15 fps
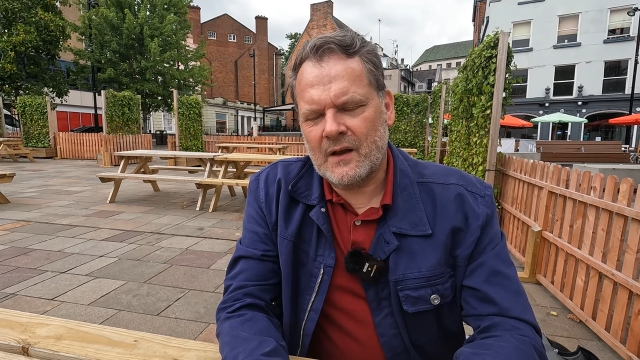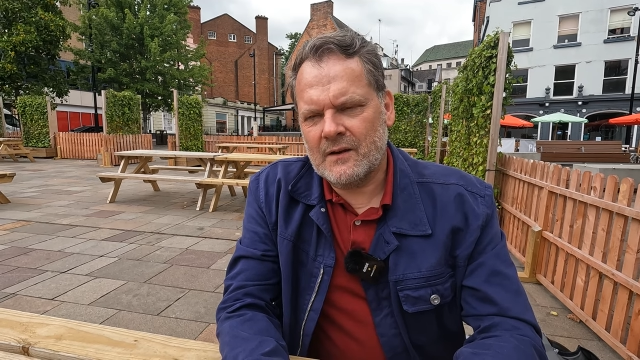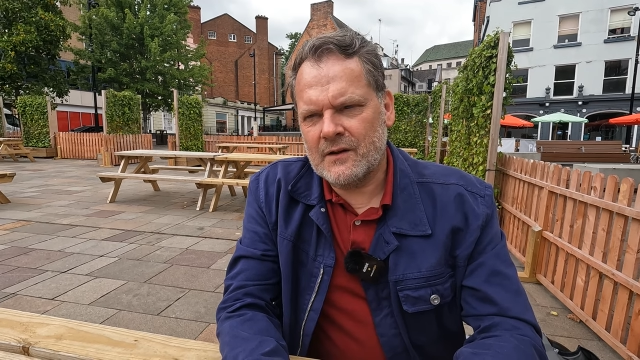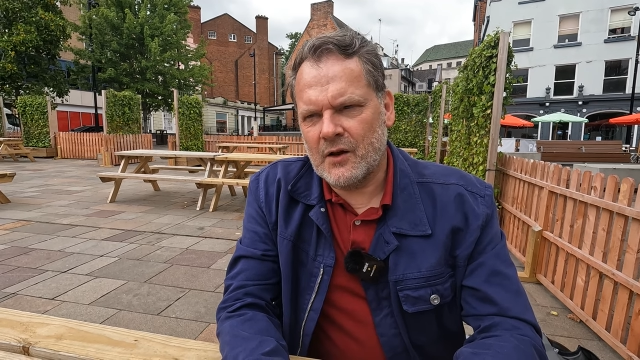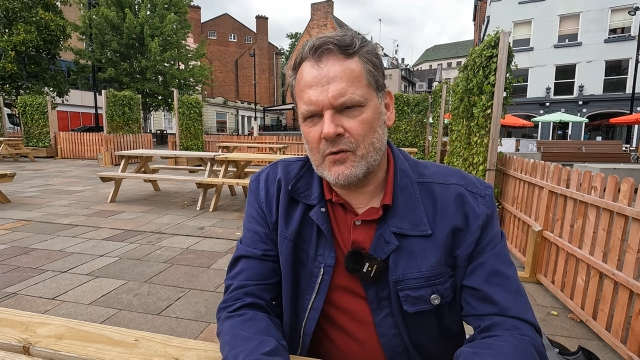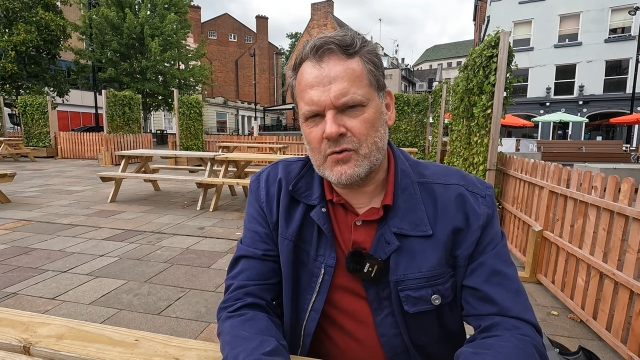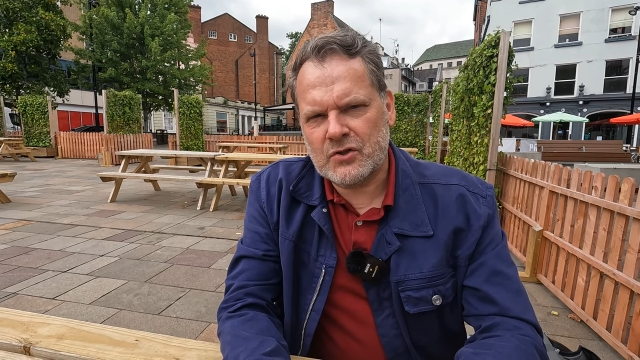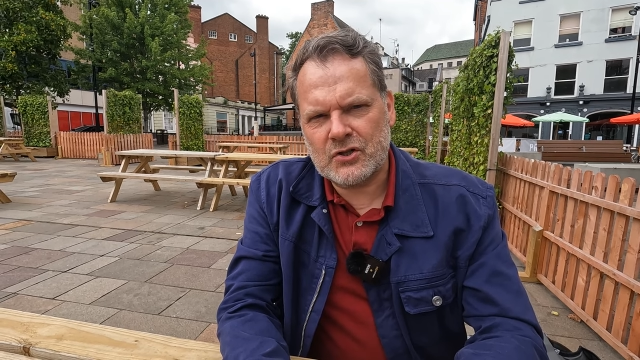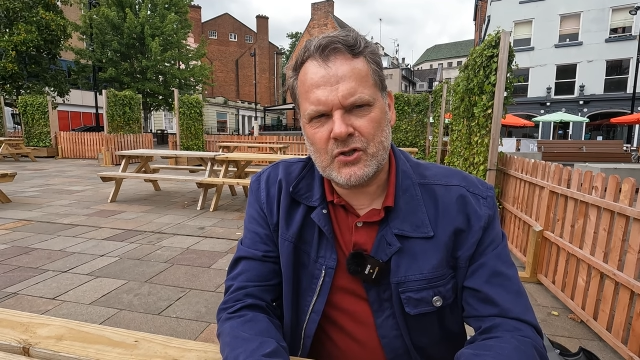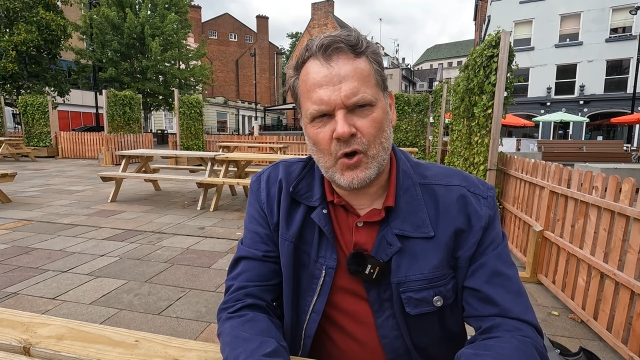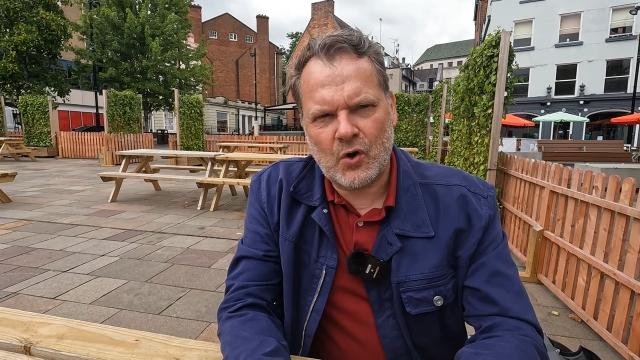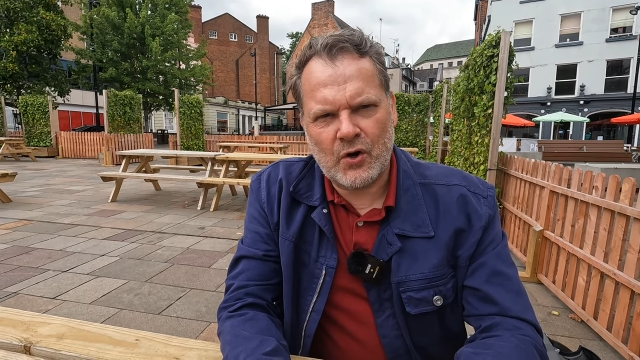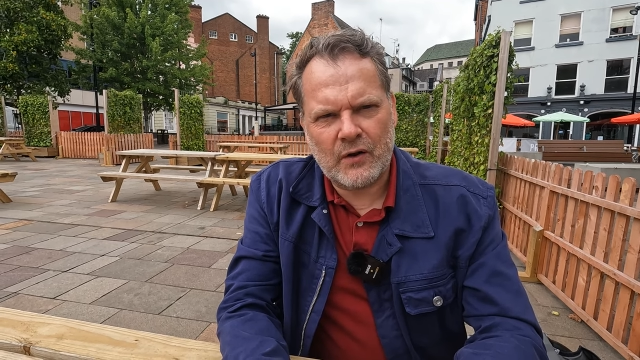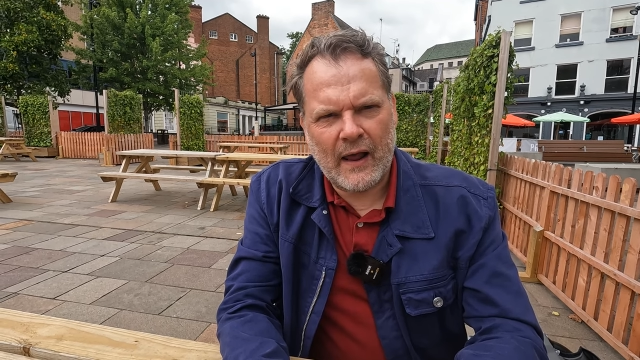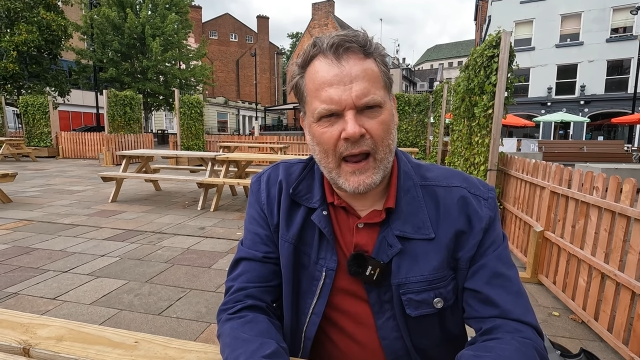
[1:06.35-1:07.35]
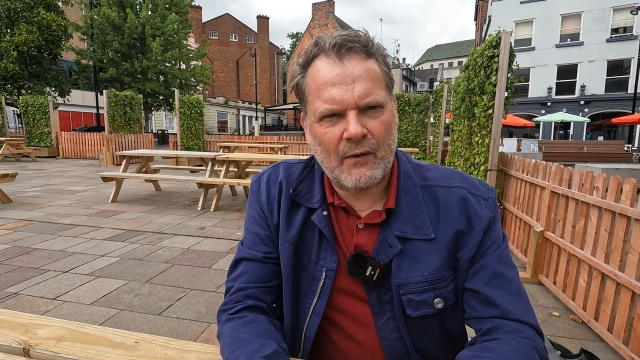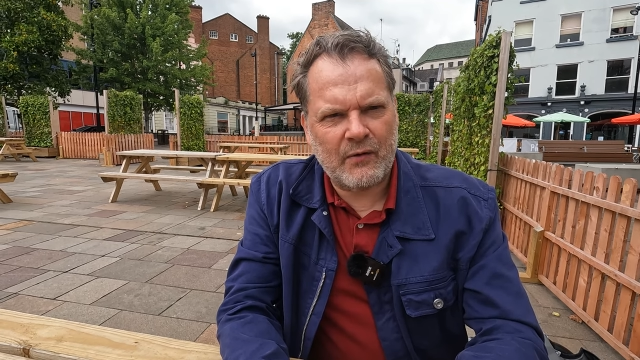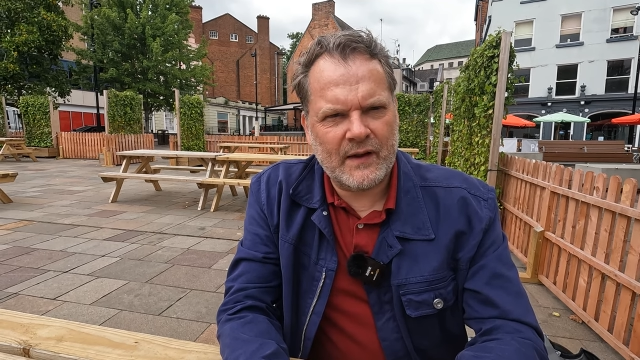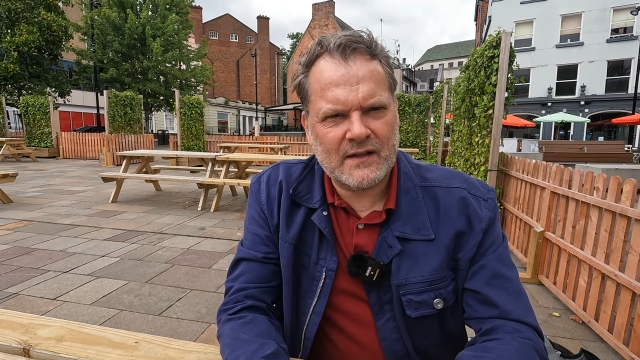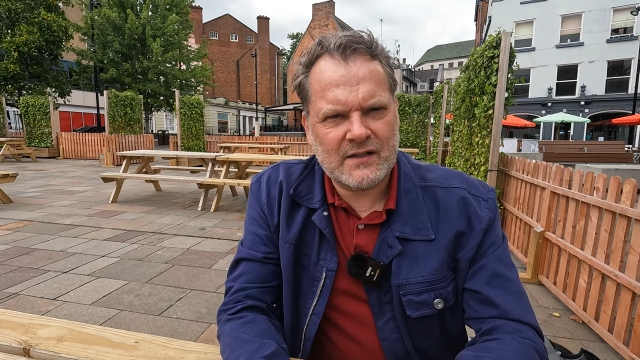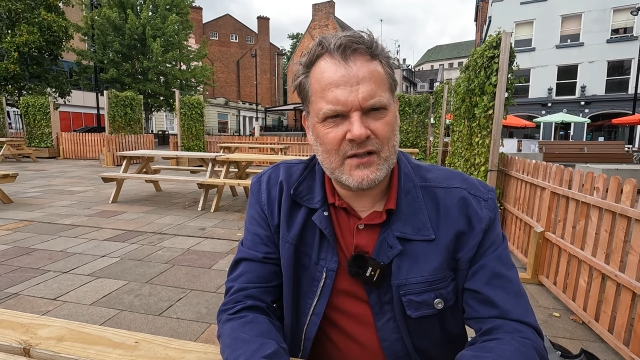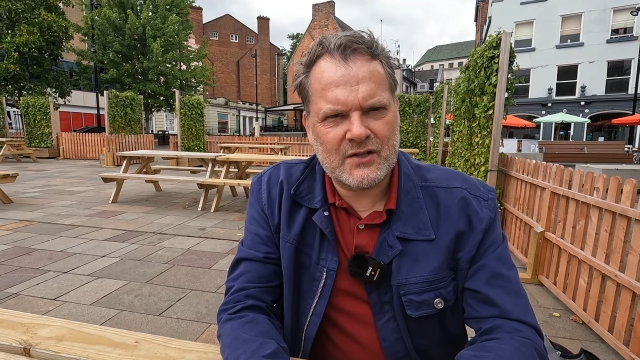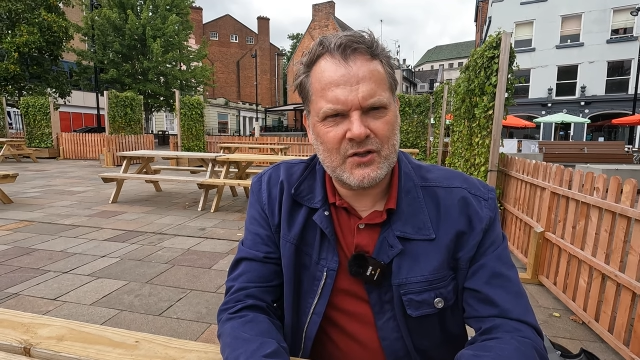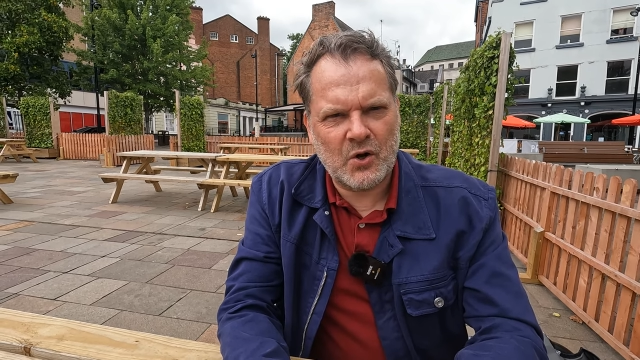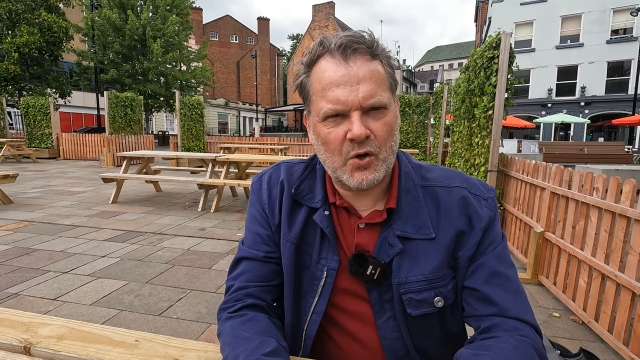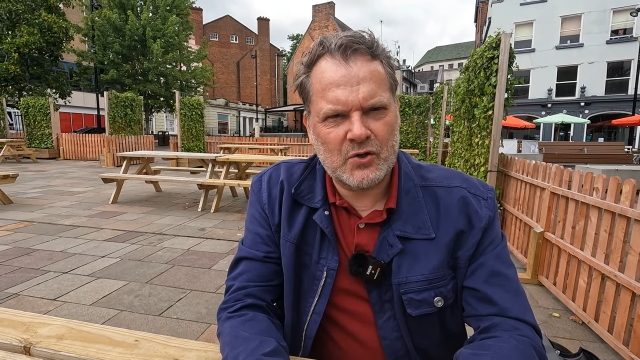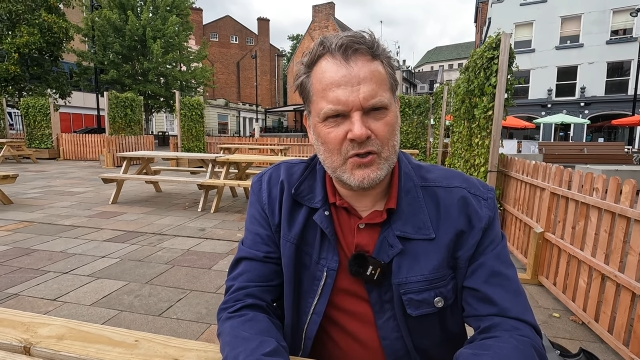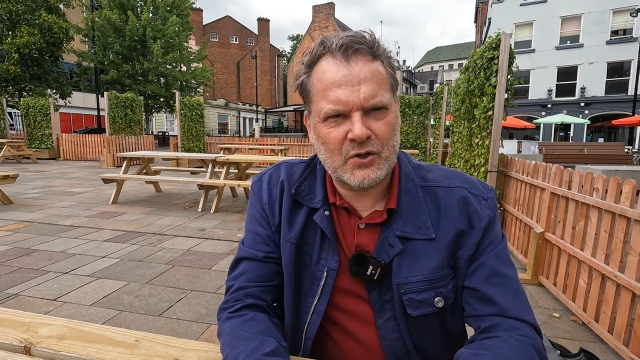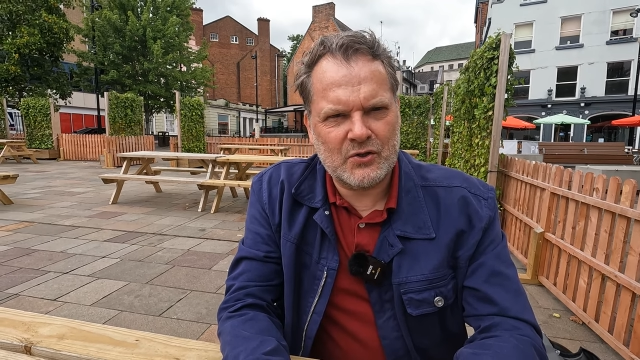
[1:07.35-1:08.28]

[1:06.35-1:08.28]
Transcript: you know, stock, how things are stocked